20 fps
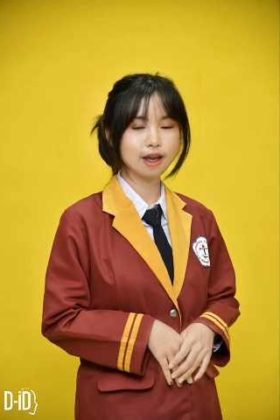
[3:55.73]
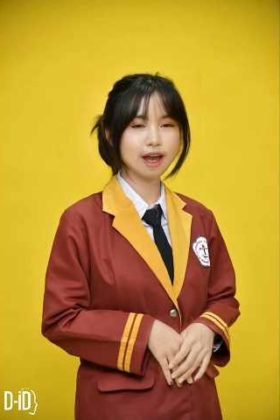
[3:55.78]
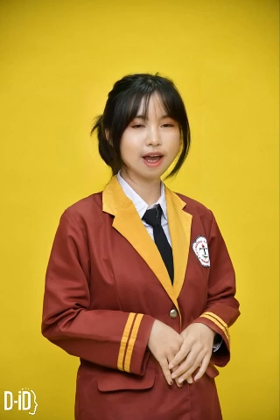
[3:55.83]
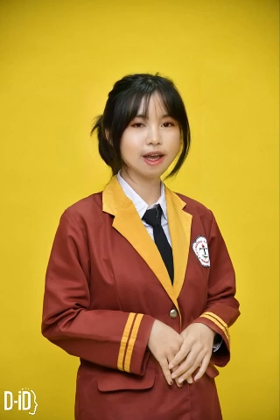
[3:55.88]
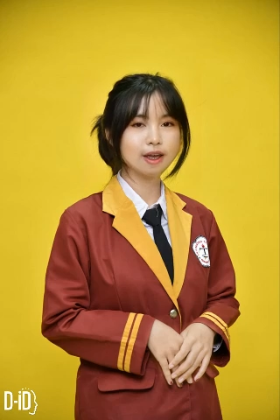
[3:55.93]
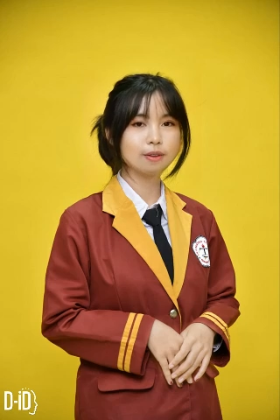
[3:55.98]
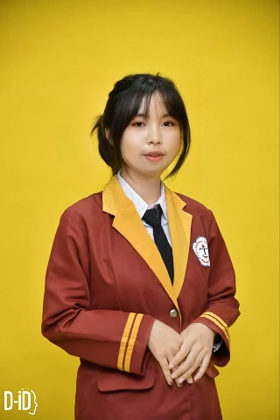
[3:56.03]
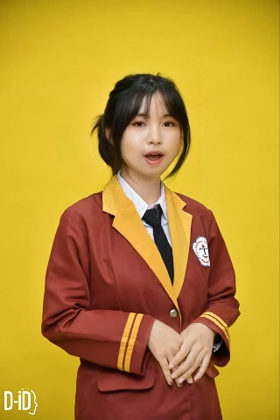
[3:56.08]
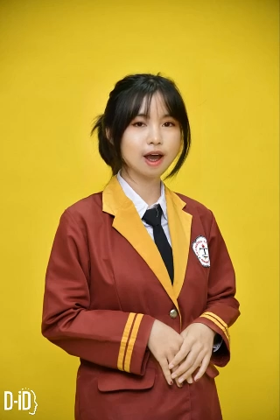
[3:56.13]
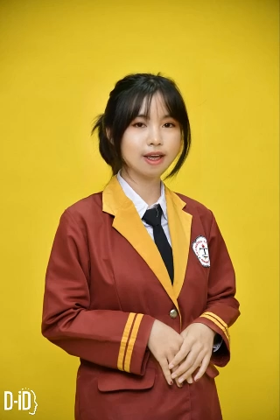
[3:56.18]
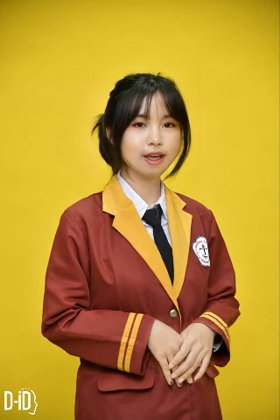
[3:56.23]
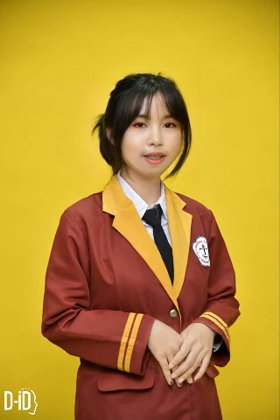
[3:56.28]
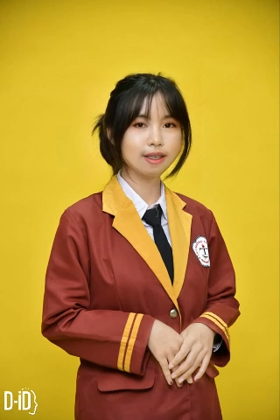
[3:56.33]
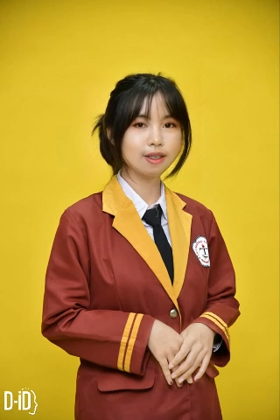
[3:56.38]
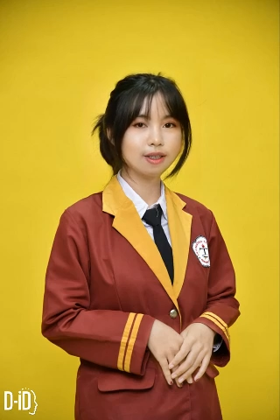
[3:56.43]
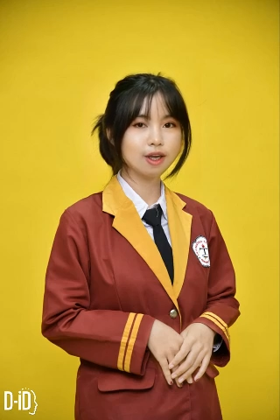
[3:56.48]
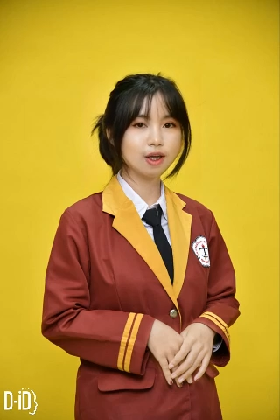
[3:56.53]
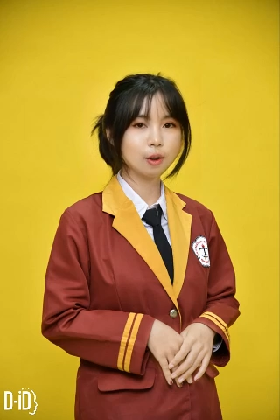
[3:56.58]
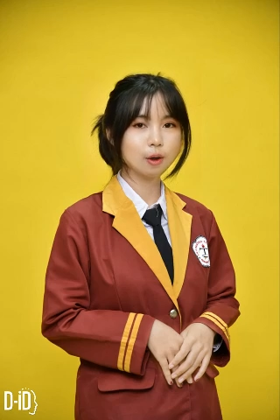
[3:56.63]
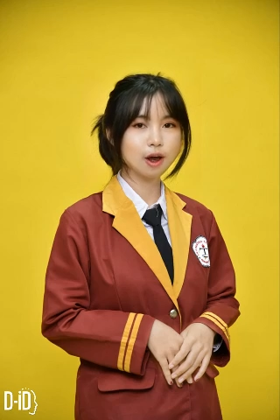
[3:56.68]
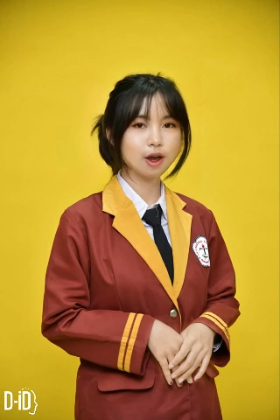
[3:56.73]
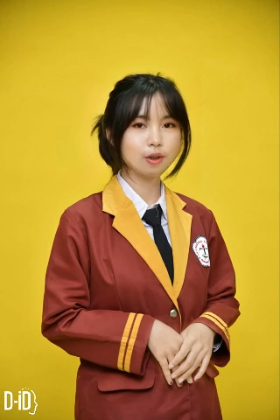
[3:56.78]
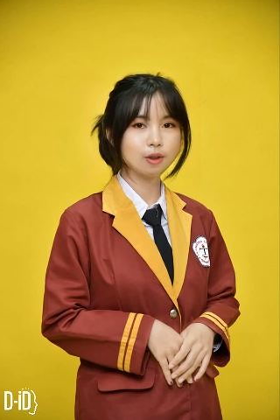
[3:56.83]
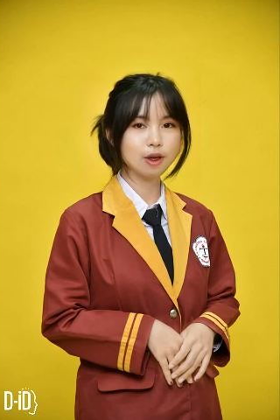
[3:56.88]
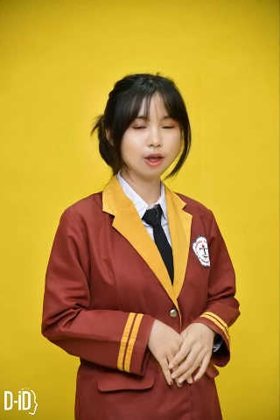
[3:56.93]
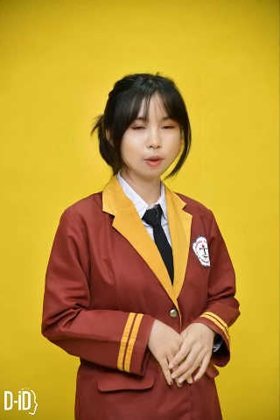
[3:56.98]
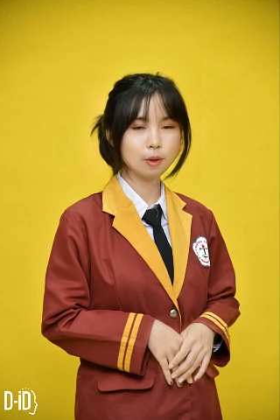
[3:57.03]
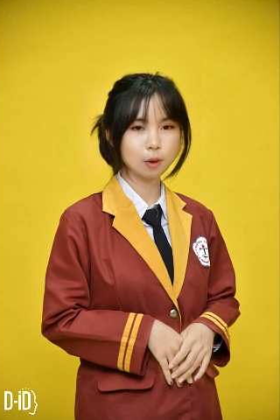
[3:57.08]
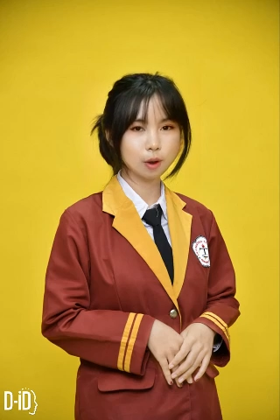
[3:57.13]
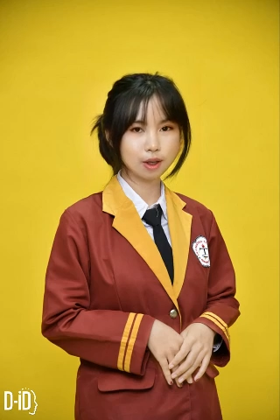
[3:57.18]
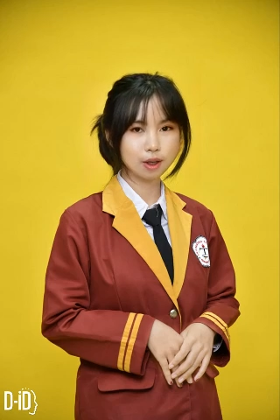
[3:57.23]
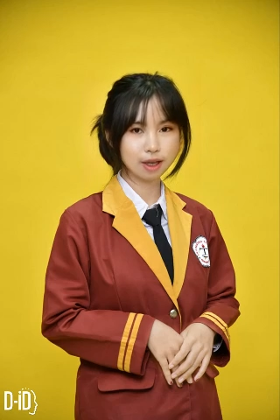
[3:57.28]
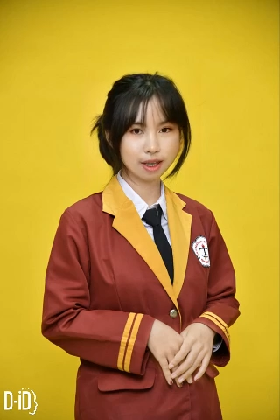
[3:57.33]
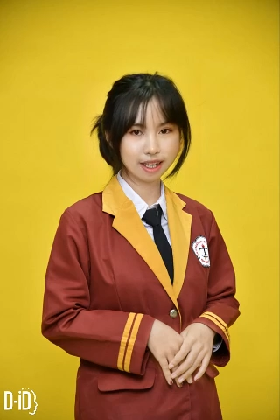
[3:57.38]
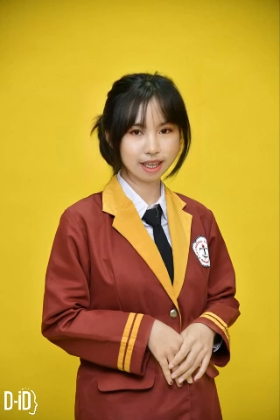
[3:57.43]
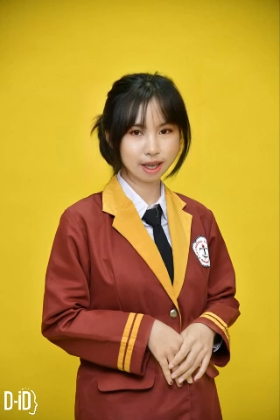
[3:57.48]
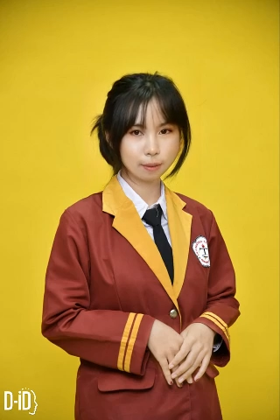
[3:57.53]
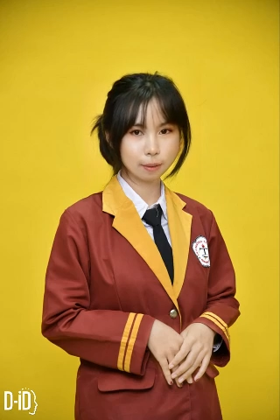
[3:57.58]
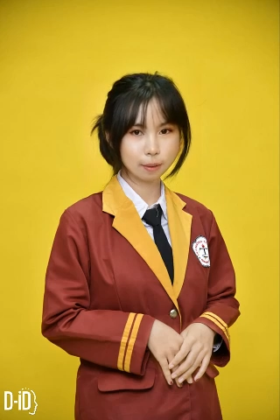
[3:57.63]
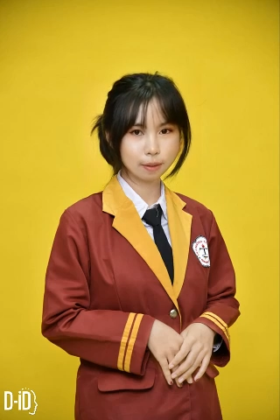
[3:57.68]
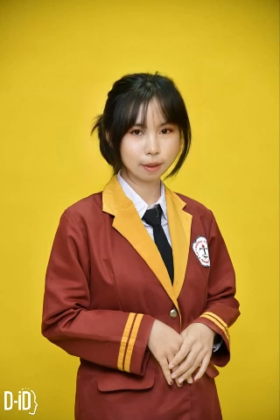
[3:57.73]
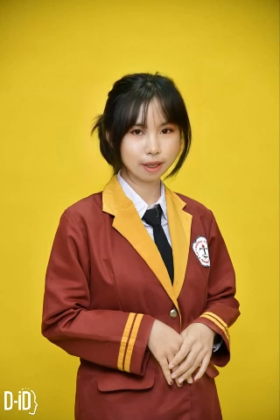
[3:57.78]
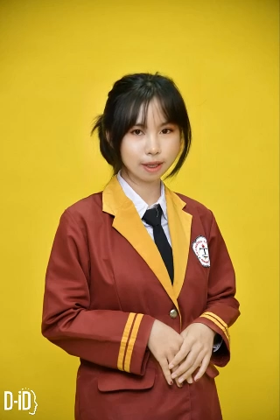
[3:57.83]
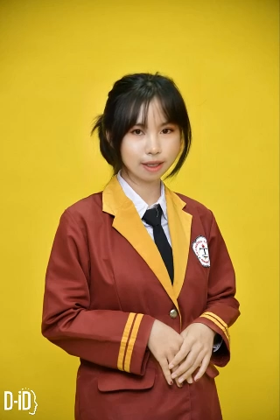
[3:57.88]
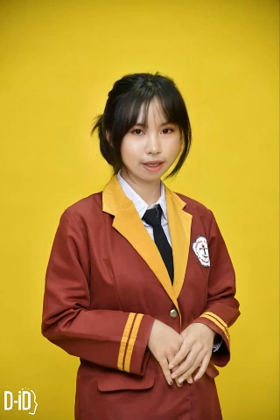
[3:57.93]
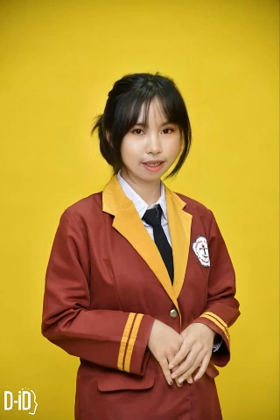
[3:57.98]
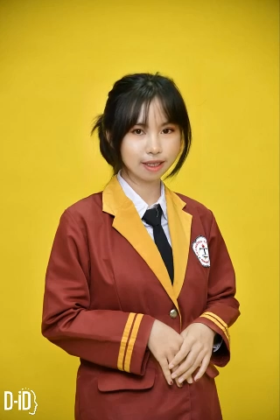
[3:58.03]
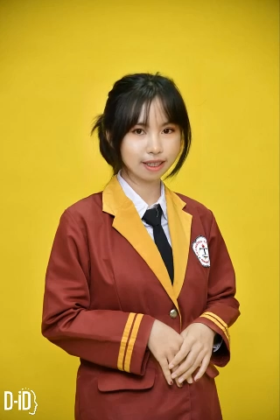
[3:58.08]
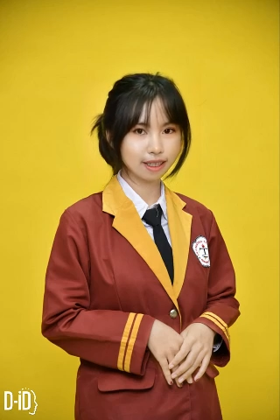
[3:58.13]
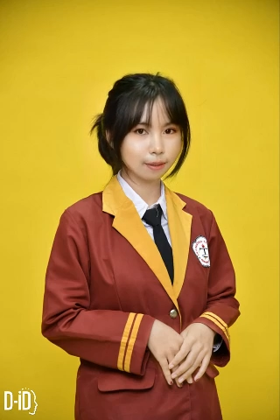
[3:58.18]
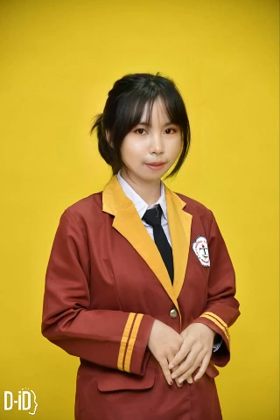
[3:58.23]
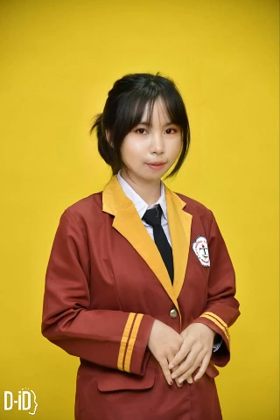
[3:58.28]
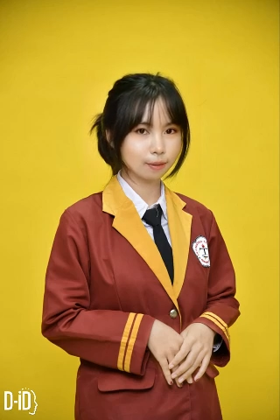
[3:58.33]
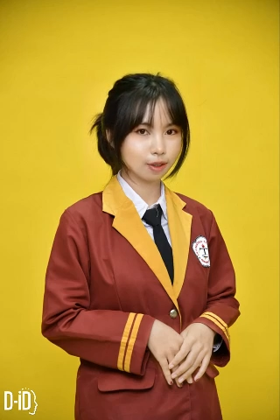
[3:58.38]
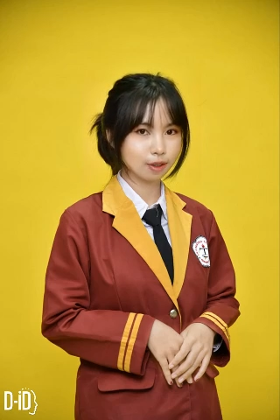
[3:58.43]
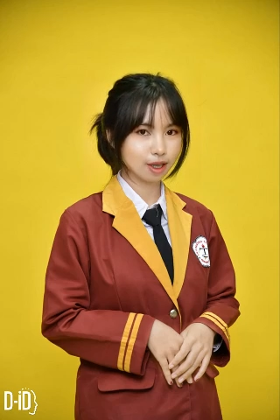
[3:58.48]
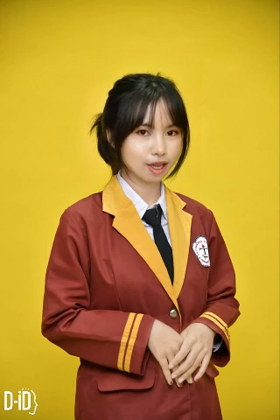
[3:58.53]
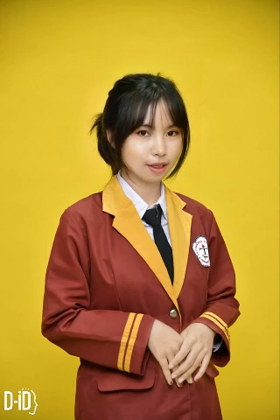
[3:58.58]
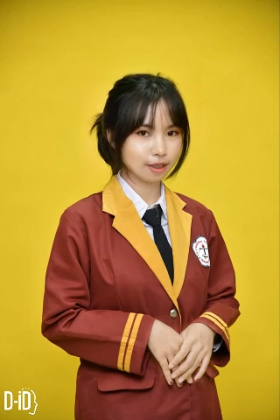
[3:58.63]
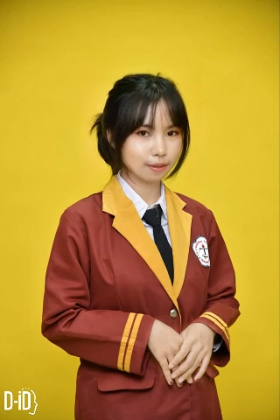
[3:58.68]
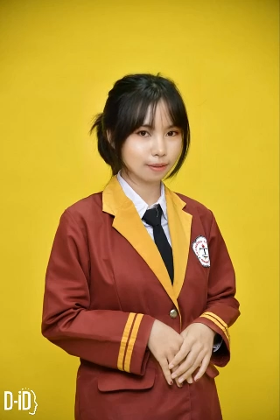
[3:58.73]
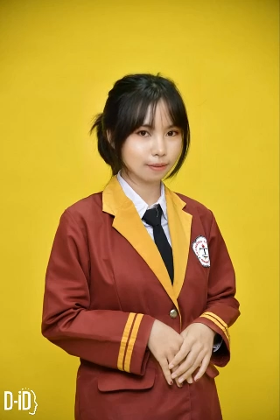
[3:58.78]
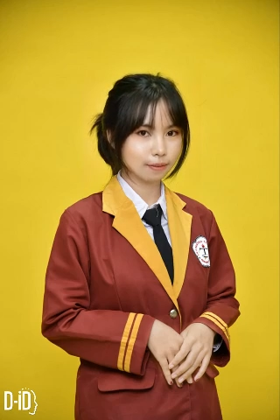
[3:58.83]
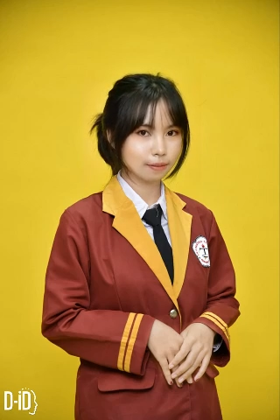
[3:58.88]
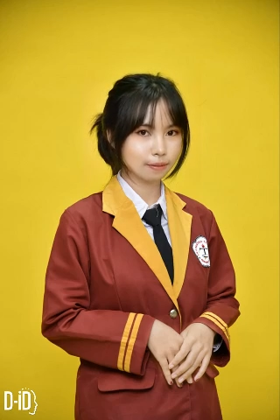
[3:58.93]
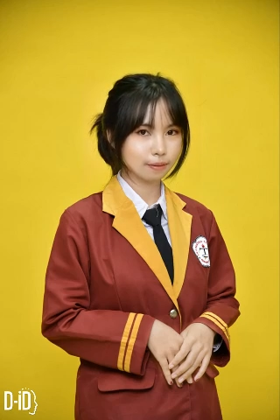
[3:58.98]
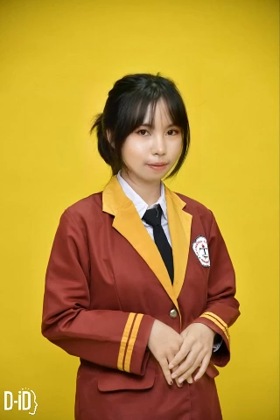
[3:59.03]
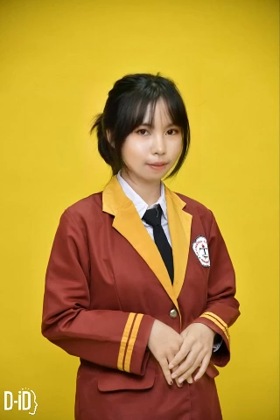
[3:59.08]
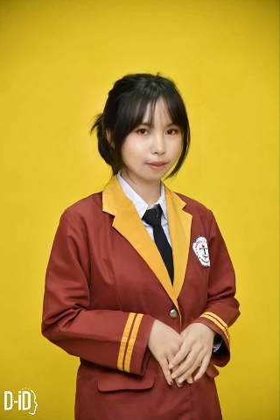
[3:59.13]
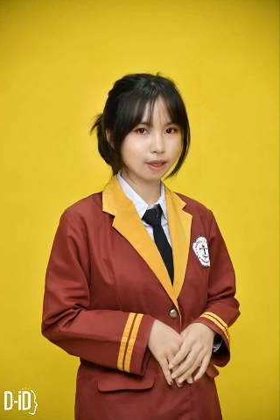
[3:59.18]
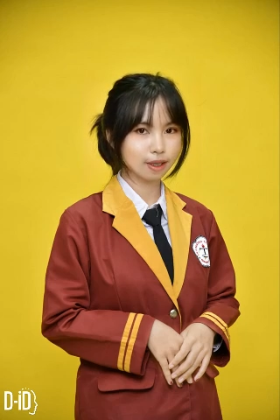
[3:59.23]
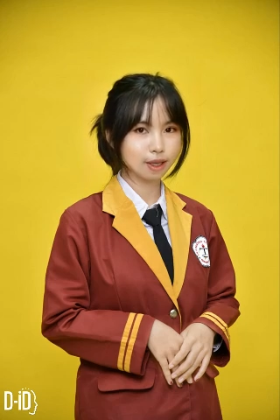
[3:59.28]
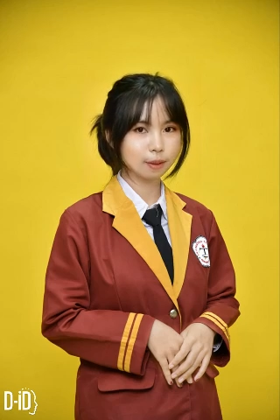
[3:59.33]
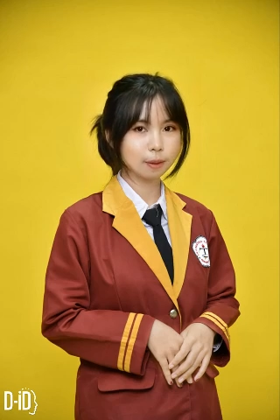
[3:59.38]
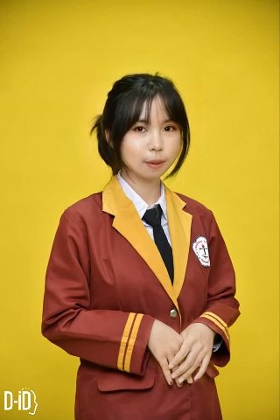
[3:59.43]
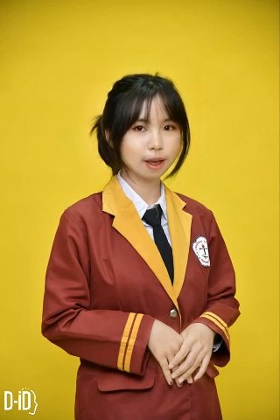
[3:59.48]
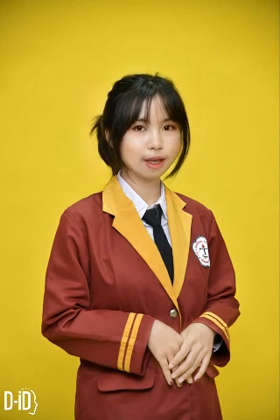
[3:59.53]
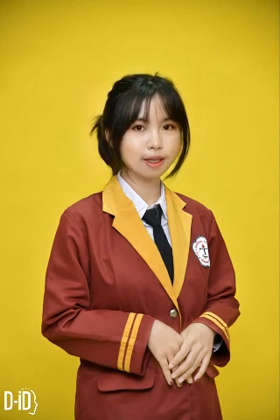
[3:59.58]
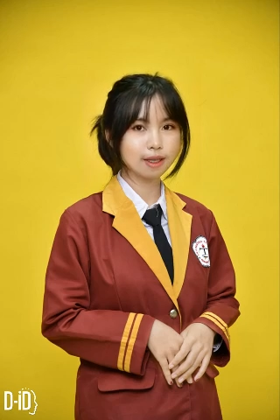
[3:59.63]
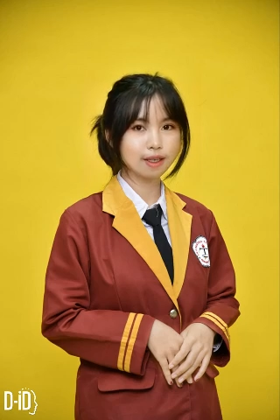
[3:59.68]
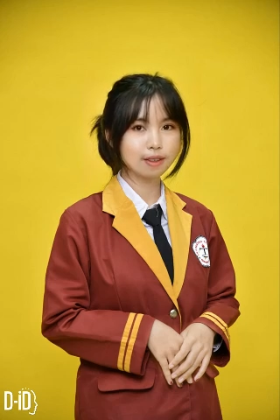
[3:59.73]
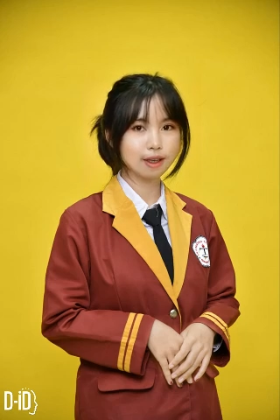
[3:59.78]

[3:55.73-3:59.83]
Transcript: In fact, no country in the world has implemented this system fully. The biggest